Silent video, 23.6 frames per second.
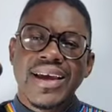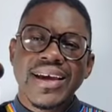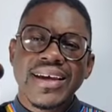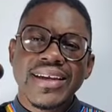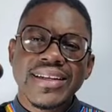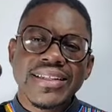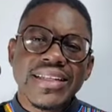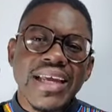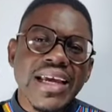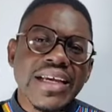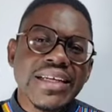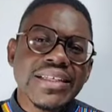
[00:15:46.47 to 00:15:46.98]

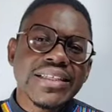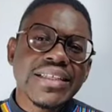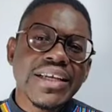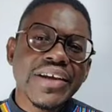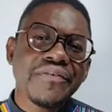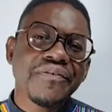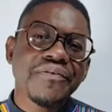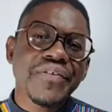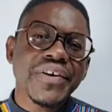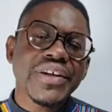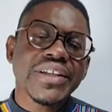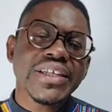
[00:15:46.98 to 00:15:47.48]
They
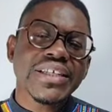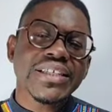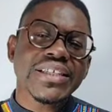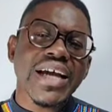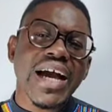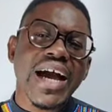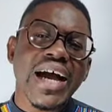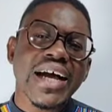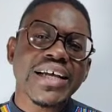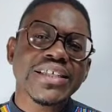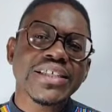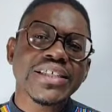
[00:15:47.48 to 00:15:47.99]
defeated
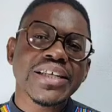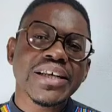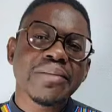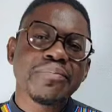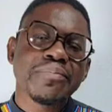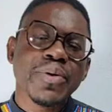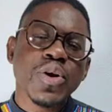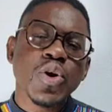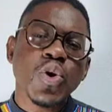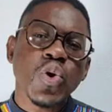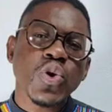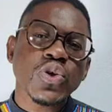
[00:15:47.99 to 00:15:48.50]
us
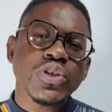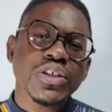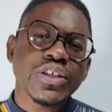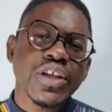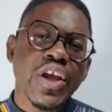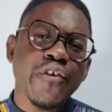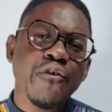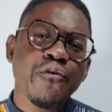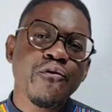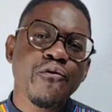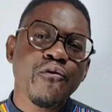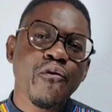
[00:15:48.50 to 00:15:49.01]
because
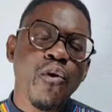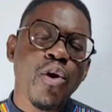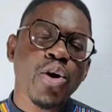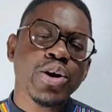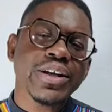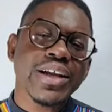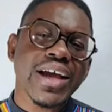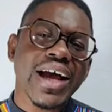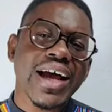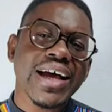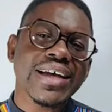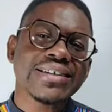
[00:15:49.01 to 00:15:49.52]
they
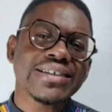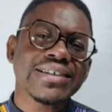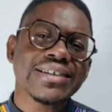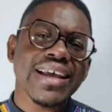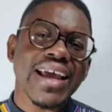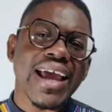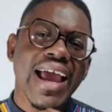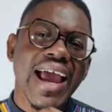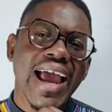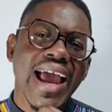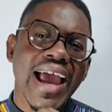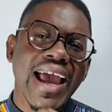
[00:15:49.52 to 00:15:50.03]
fought
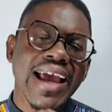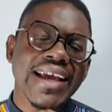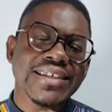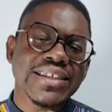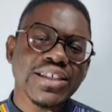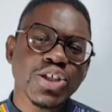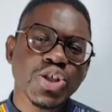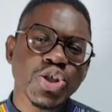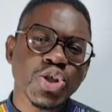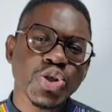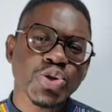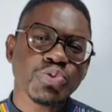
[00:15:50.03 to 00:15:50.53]
us as
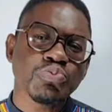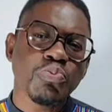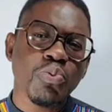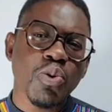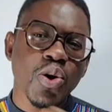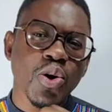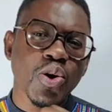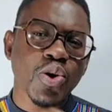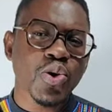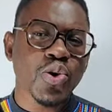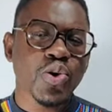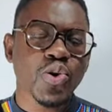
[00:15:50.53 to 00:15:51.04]

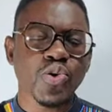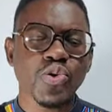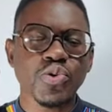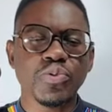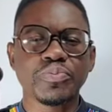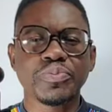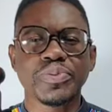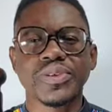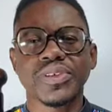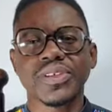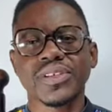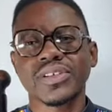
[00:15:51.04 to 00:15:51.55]
small
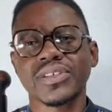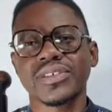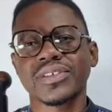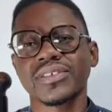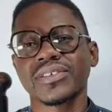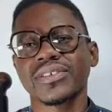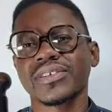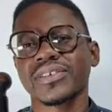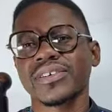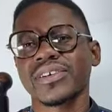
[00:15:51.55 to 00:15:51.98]
groups.